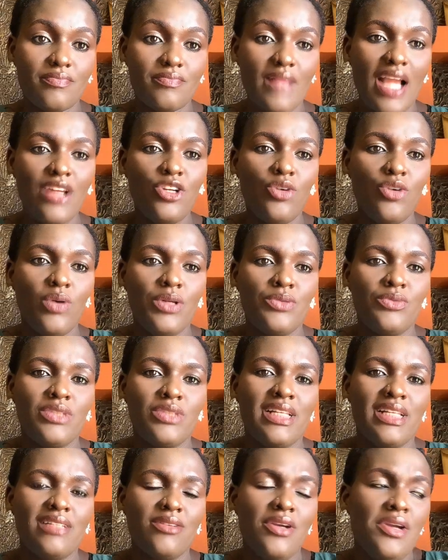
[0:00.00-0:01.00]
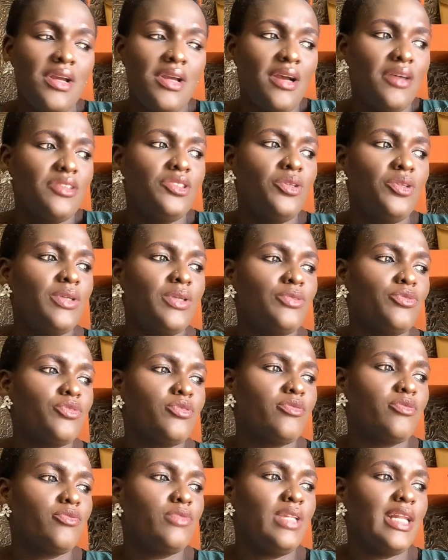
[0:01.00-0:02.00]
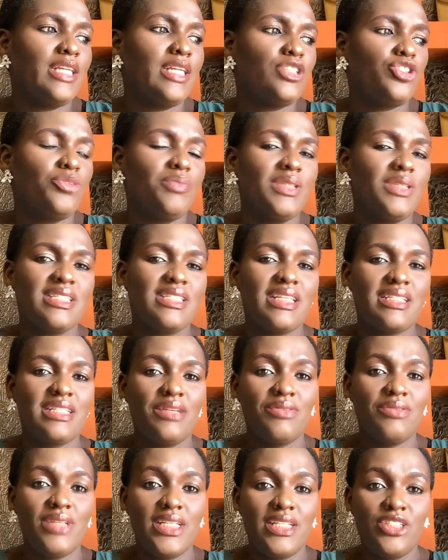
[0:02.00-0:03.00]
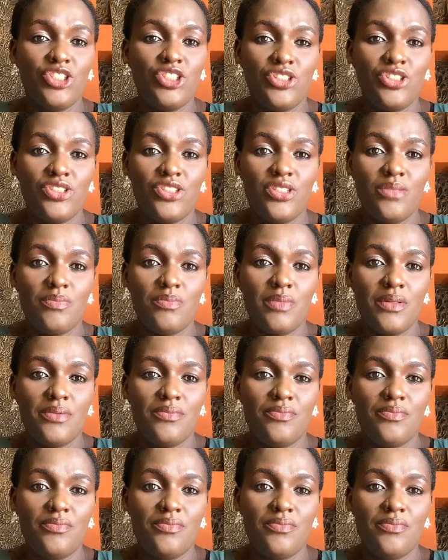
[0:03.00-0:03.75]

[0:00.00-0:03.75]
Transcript: And no one would like to be in such a relationship.